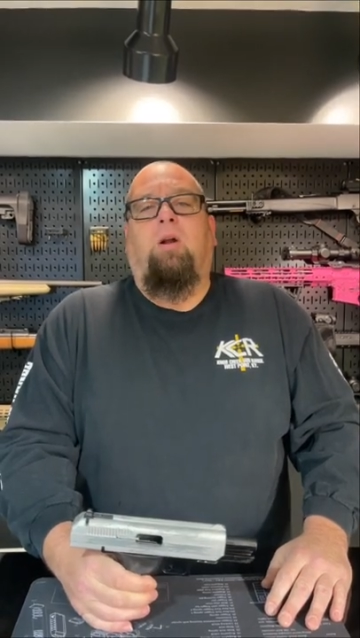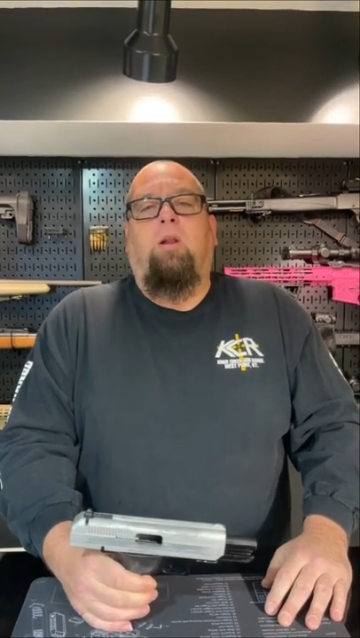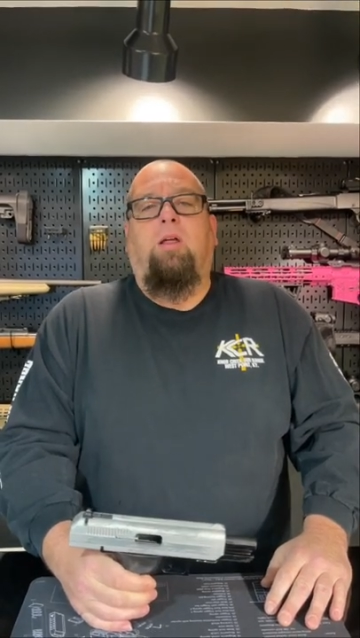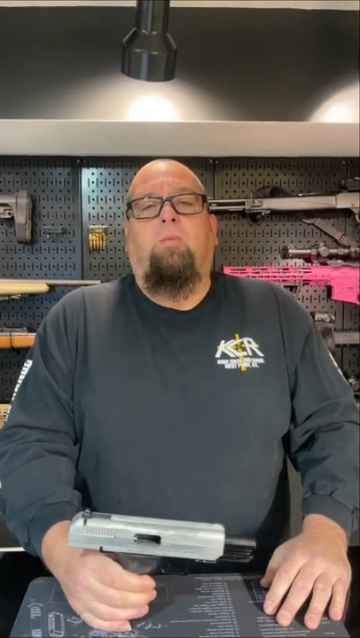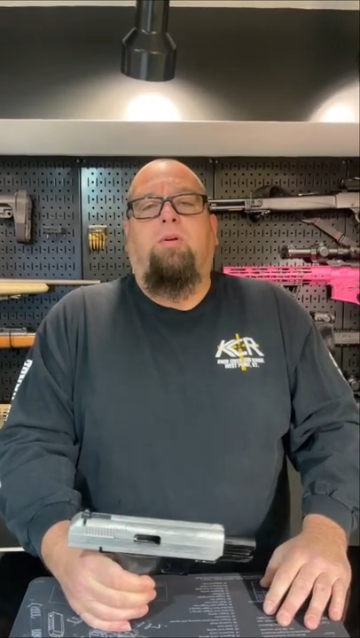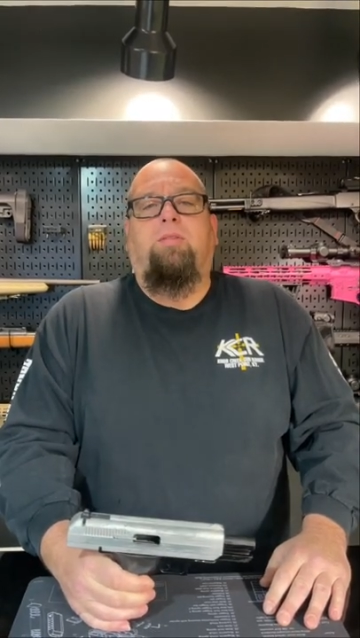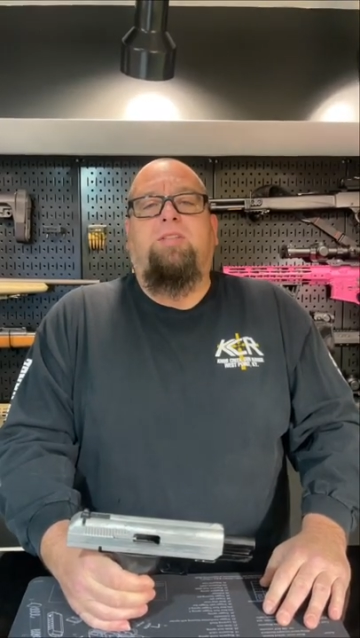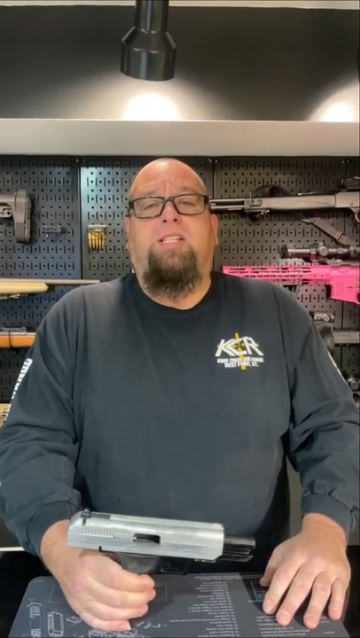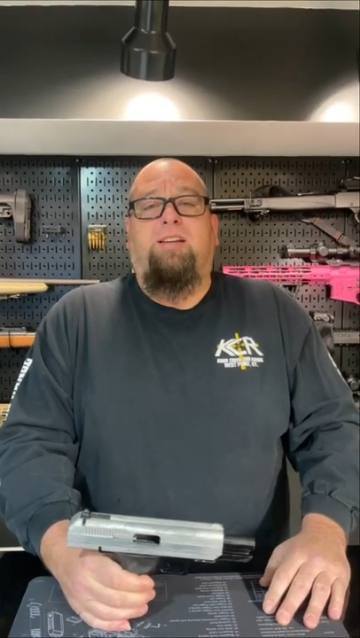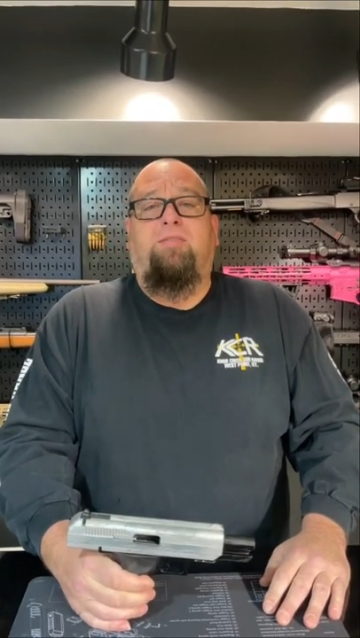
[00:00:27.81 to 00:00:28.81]
loaded up with
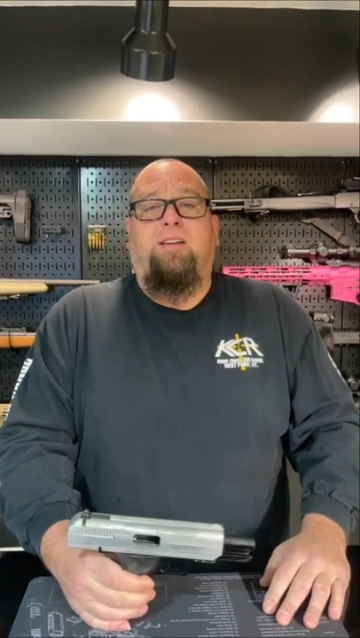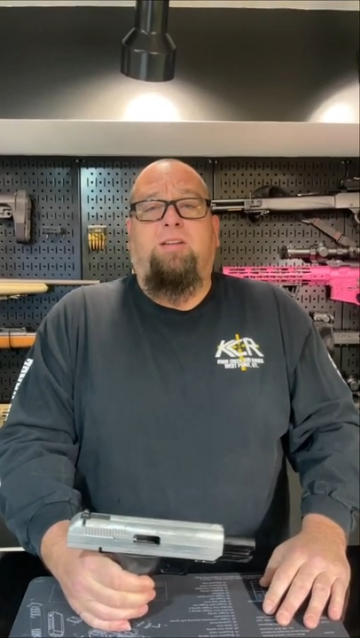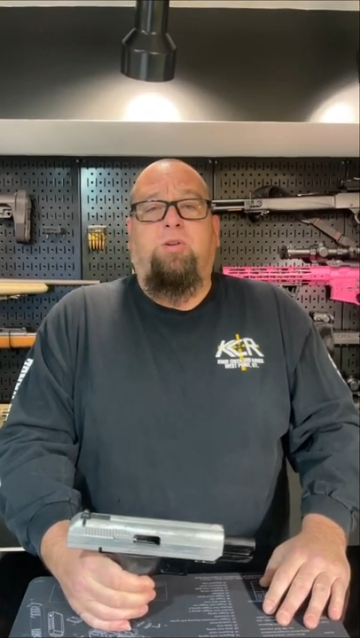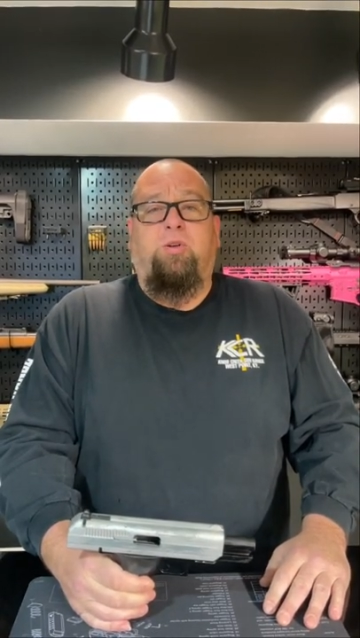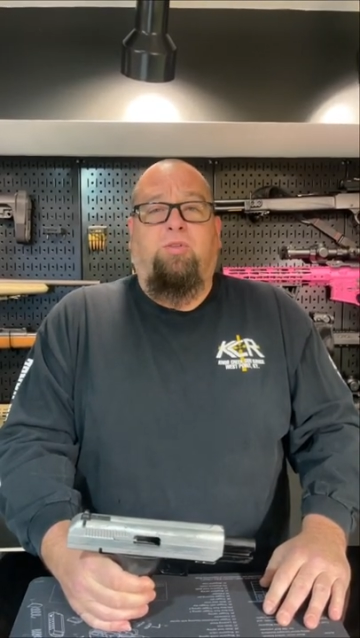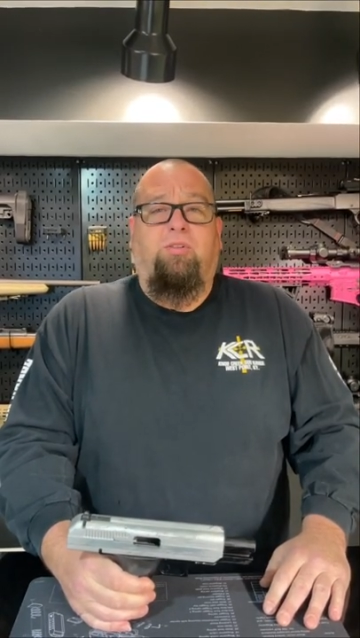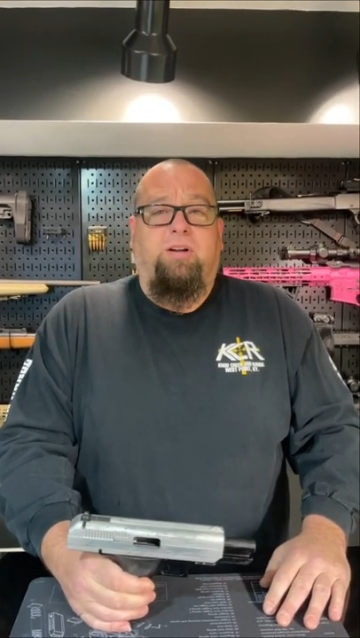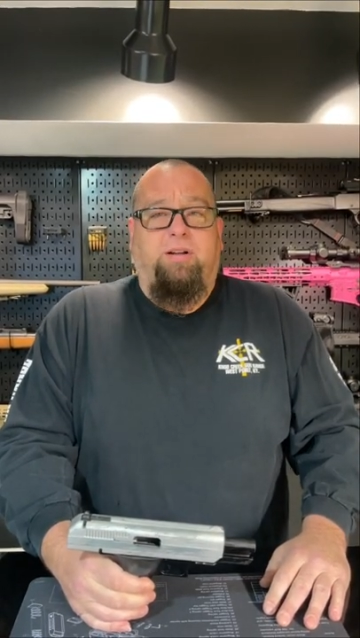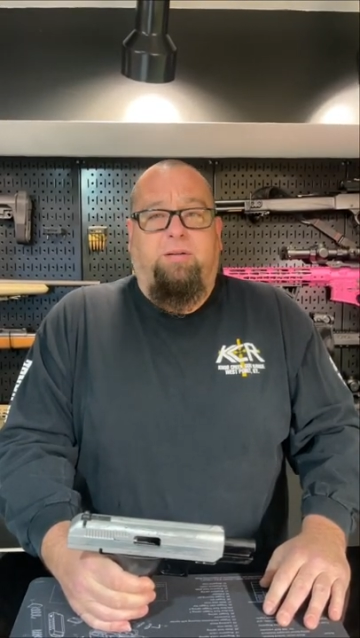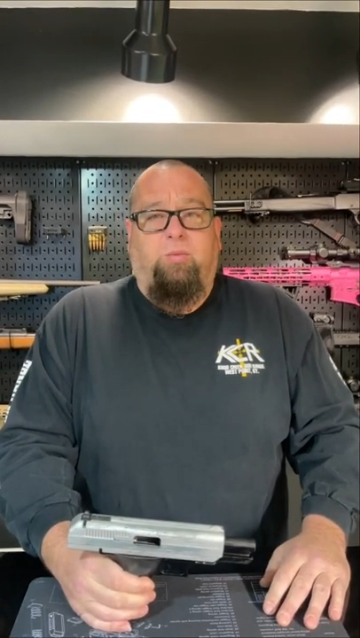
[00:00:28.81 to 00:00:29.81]
CFE
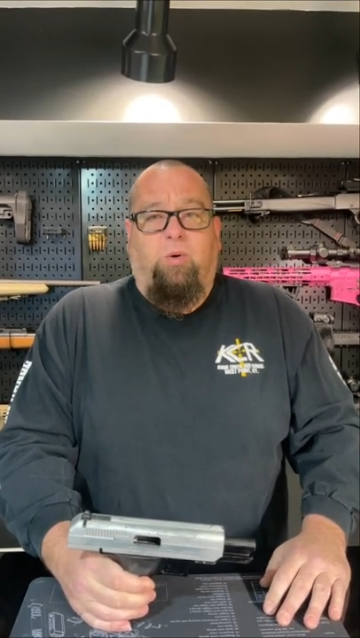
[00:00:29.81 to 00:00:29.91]
223 in it,